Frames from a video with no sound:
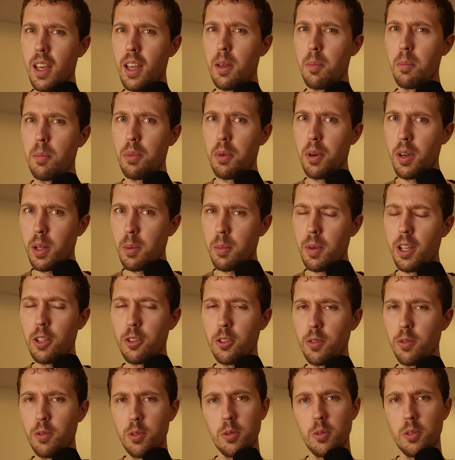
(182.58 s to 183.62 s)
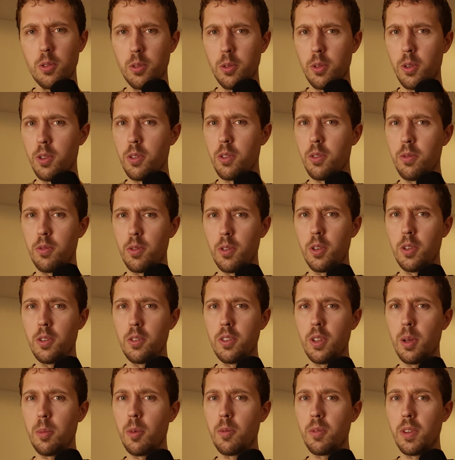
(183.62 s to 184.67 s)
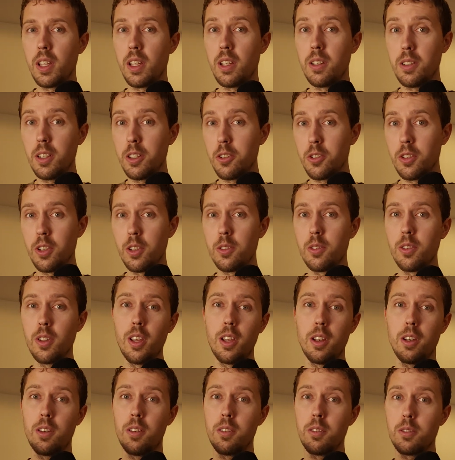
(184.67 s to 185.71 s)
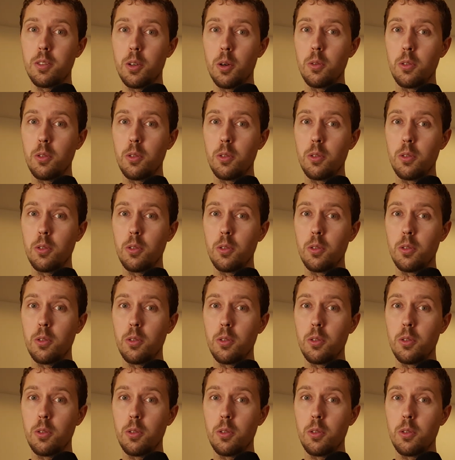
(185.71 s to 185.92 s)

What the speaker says: a pretty major food source for some of the indigenous in